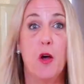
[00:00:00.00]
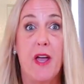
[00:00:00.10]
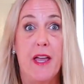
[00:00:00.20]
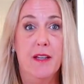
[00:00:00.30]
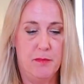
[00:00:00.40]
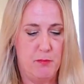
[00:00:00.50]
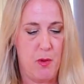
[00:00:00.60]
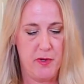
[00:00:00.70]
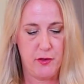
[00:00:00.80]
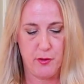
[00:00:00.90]
Okay,
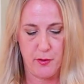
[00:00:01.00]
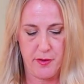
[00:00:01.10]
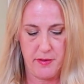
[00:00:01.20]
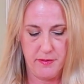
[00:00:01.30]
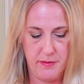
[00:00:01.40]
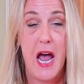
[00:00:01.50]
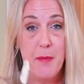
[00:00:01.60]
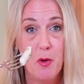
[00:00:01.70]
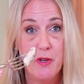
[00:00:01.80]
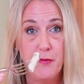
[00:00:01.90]
moment of truth.
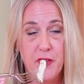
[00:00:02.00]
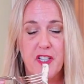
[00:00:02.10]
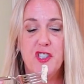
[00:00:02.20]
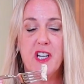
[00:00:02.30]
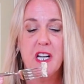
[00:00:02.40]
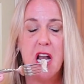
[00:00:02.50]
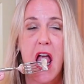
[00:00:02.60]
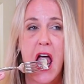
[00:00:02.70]
I'm going in for the chicken.